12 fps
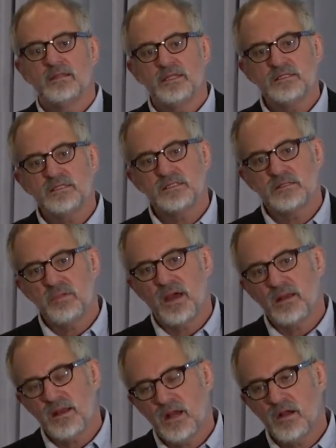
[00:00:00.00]
This is
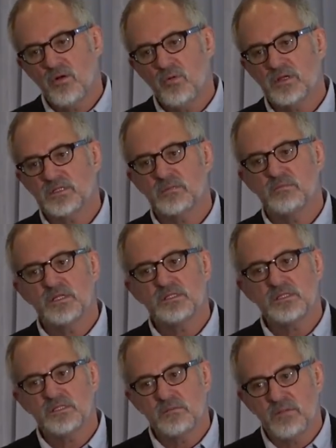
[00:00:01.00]
about heroism.
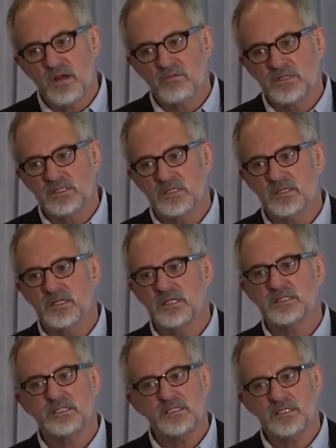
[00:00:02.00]
This is about
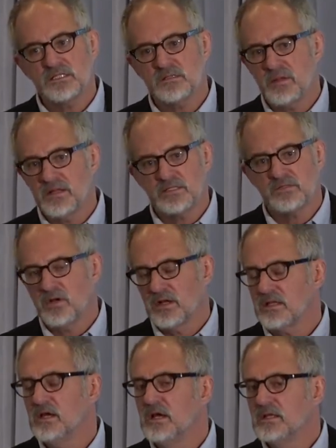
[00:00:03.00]
resilience. This is about
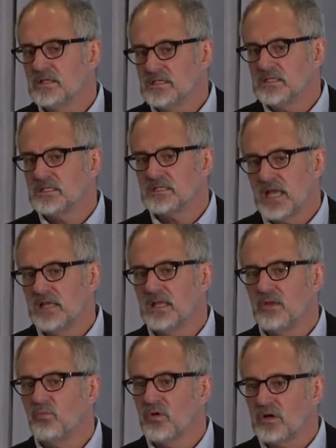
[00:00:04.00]
strength. This is, and
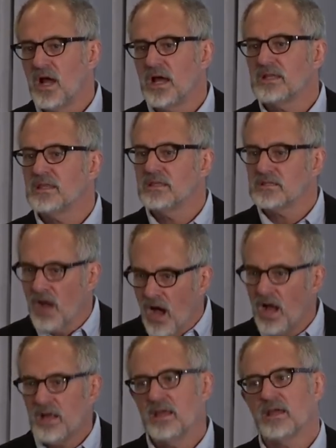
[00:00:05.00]
that we're not
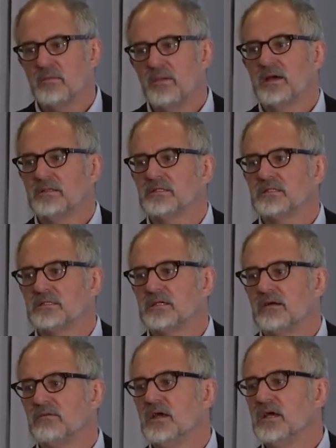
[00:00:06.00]
talking about this
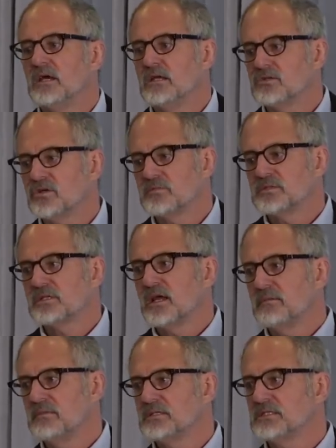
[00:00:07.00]
stuff in terms of
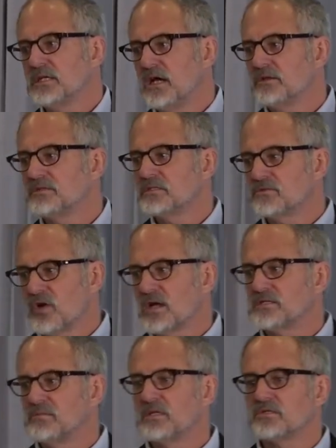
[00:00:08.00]
gay men's health
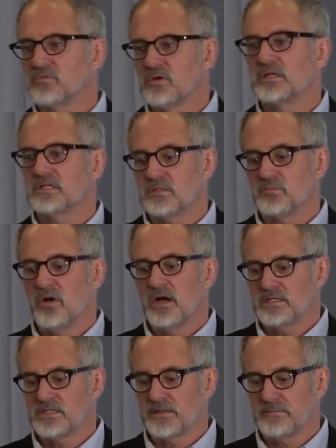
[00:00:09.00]
strikes me as really
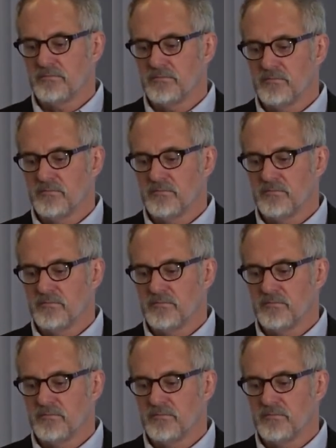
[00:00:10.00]
surprising.